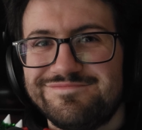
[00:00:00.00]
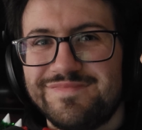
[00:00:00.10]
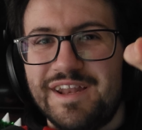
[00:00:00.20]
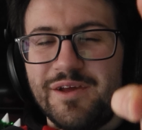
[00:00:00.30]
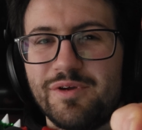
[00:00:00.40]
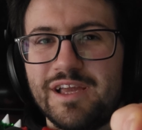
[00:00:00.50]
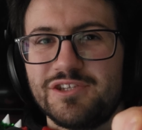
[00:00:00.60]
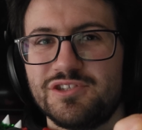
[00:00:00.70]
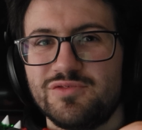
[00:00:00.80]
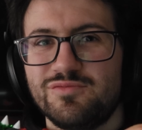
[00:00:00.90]
And I will catch you
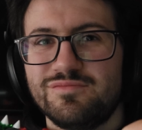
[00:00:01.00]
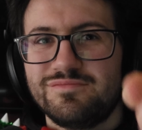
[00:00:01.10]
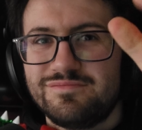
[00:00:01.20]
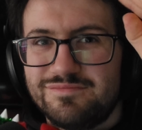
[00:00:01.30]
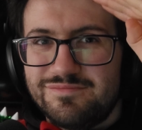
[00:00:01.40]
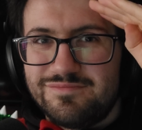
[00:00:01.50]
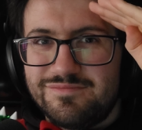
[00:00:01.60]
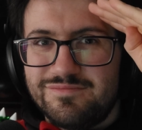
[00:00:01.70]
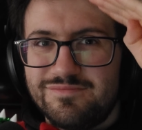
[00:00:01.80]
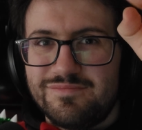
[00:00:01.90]
soon.
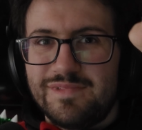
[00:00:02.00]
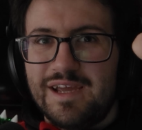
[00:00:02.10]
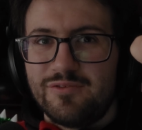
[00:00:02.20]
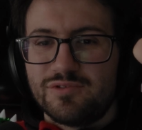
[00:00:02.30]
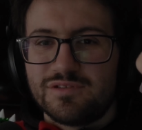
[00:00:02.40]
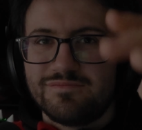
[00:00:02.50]
Out.